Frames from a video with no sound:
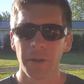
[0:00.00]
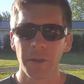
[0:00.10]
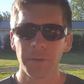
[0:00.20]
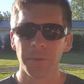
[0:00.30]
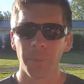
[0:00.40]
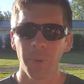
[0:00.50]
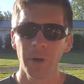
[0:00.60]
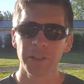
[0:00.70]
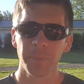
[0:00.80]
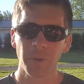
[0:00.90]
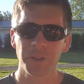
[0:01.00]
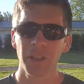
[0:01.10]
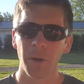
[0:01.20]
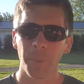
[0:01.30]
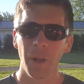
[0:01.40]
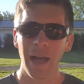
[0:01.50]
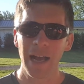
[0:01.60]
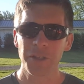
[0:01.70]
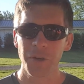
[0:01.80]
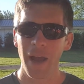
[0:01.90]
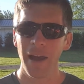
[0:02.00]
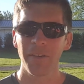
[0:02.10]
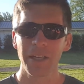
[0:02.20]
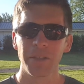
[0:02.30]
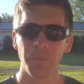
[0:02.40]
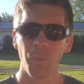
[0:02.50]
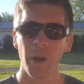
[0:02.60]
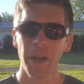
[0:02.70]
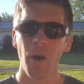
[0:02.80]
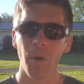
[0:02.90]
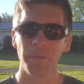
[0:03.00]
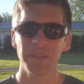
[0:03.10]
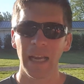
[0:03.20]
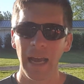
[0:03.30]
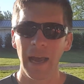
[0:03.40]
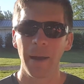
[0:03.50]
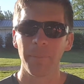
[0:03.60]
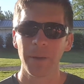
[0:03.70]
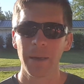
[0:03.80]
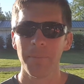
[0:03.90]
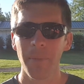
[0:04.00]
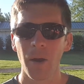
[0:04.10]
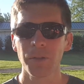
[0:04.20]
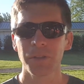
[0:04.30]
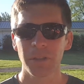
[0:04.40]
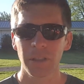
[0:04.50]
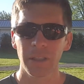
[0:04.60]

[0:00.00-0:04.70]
the, the principle still applies. You have a window of time in most